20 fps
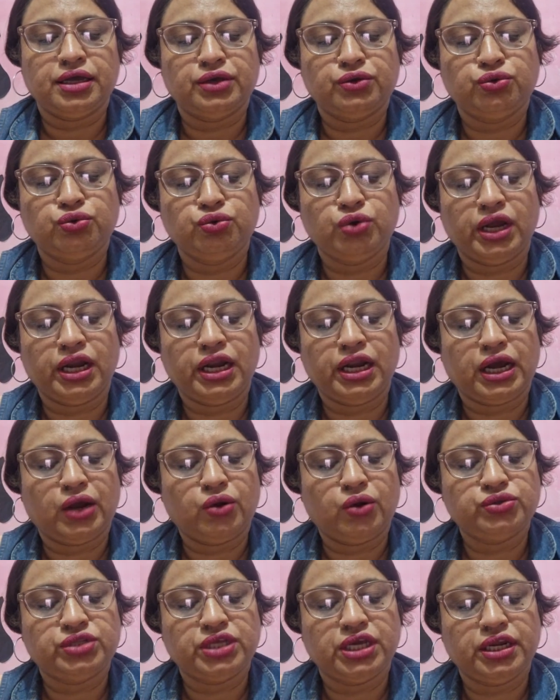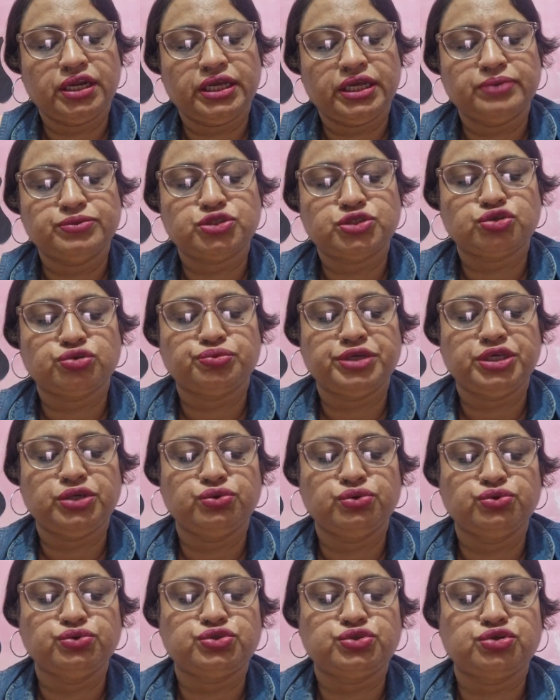Who allowed their names to be
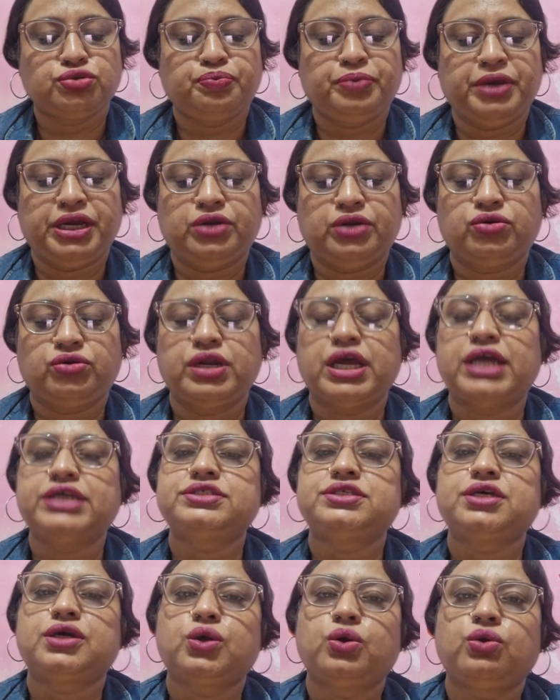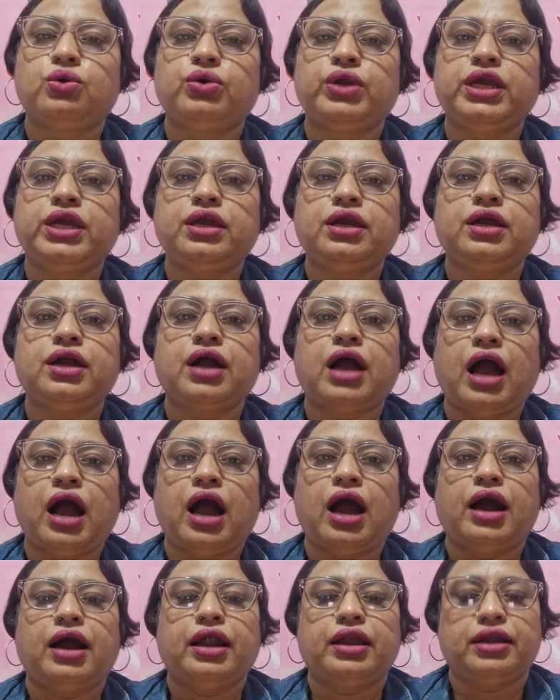used to patronize the growing
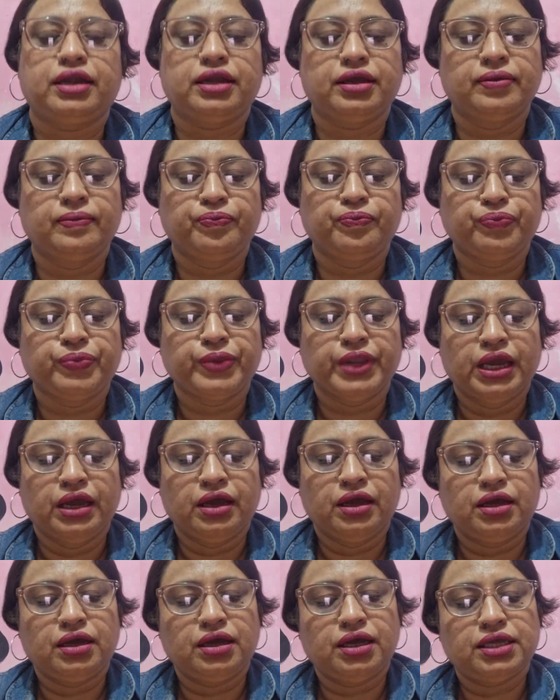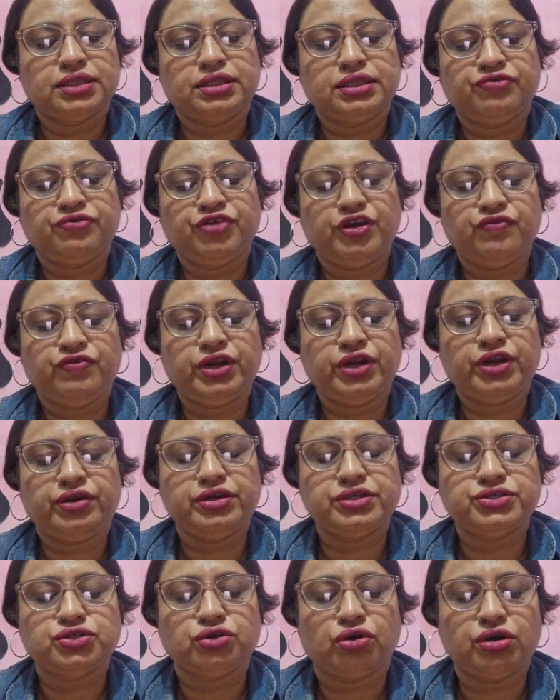art. The favorite
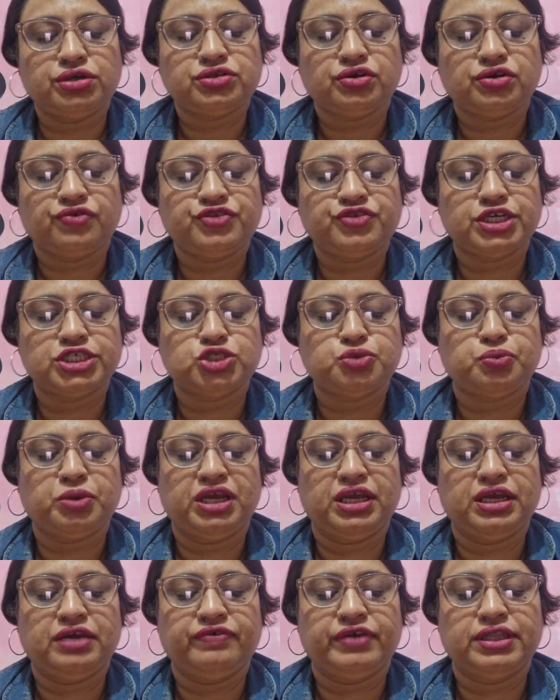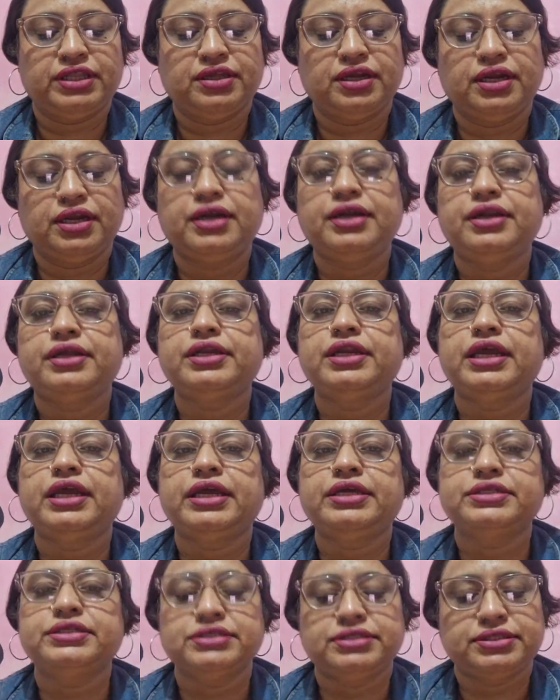resorts of such players were the London
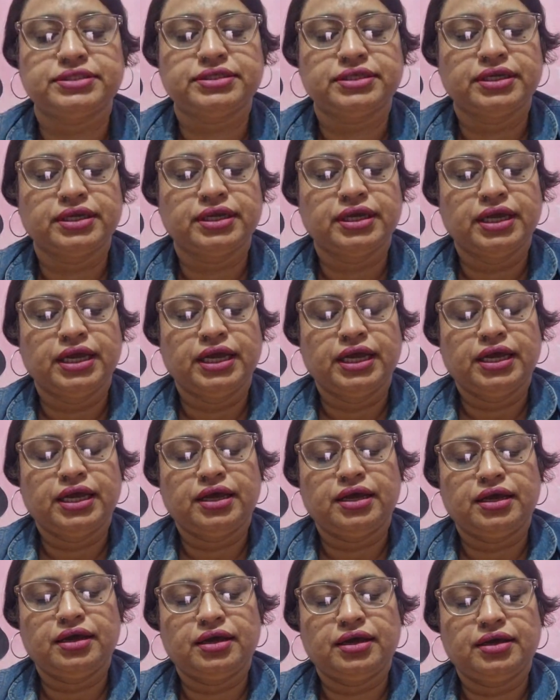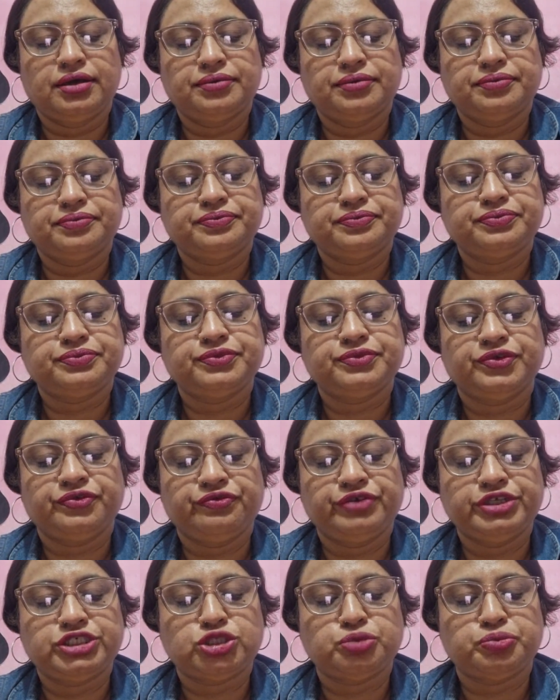inns, uh,
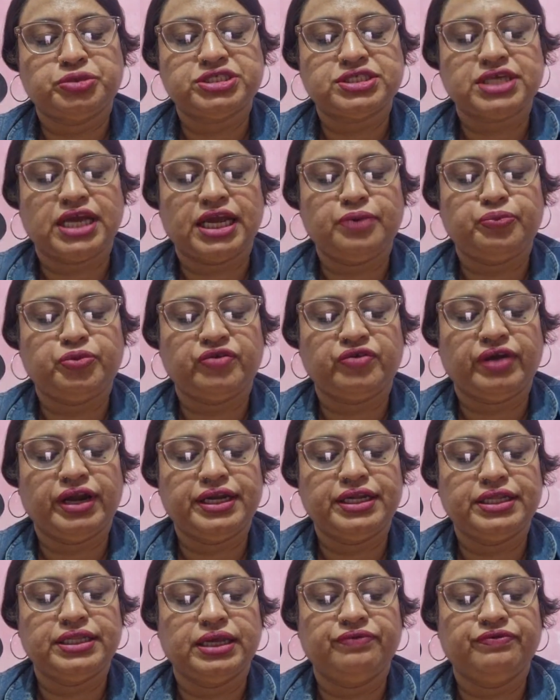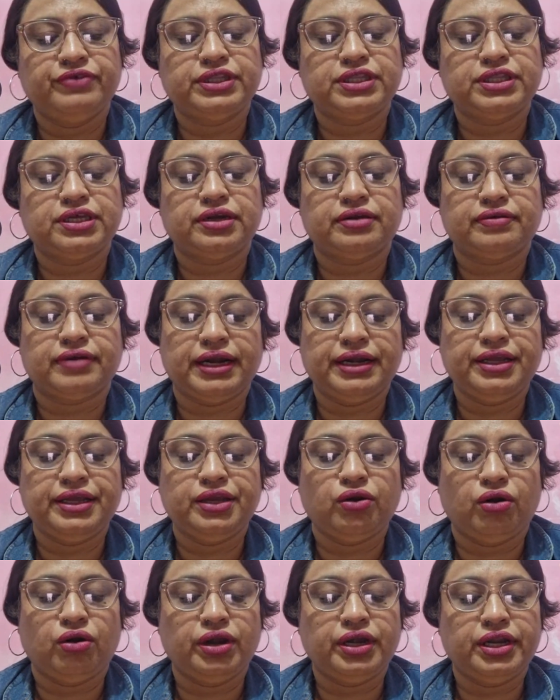which, beside providing them with a ready
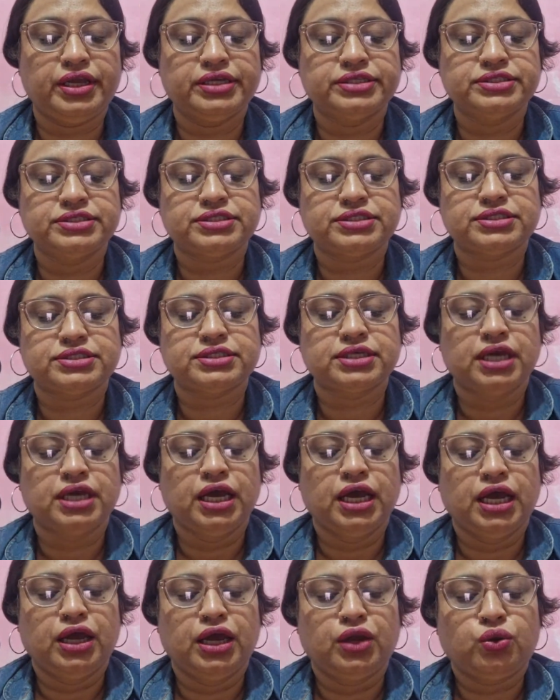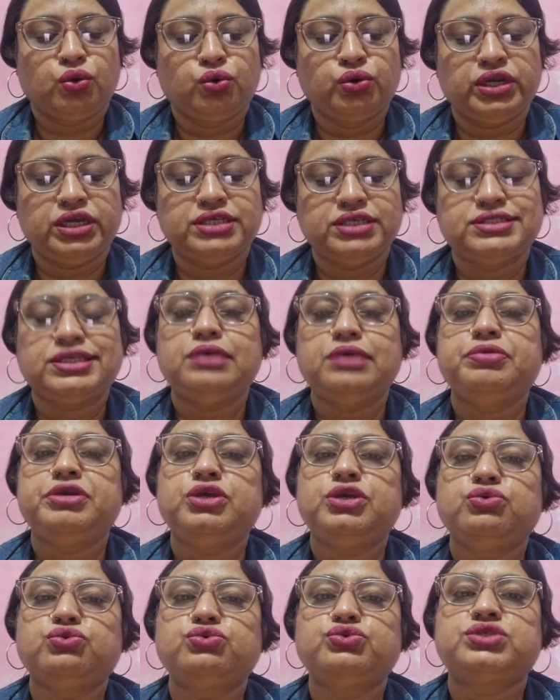audience, could easily be
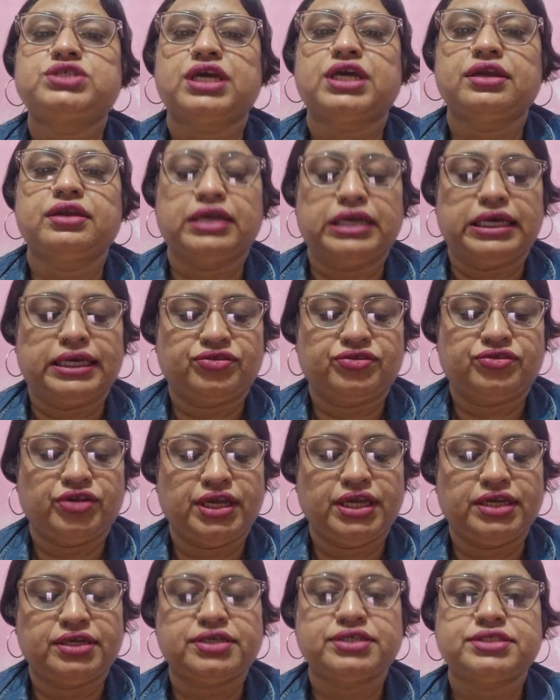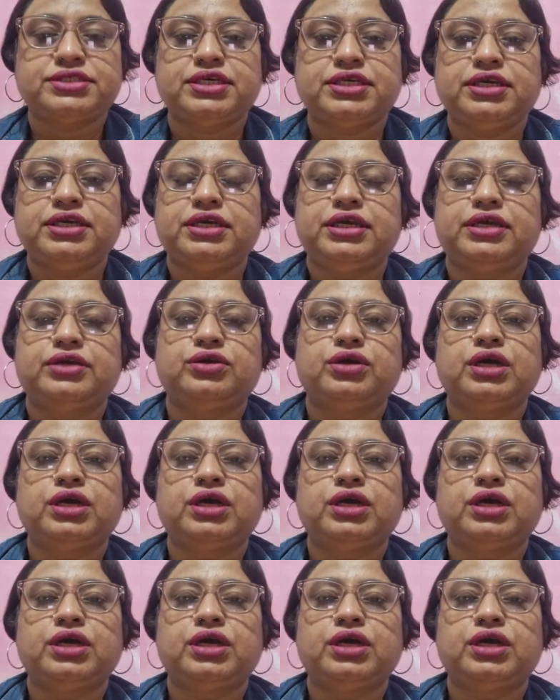used in a theatre. See,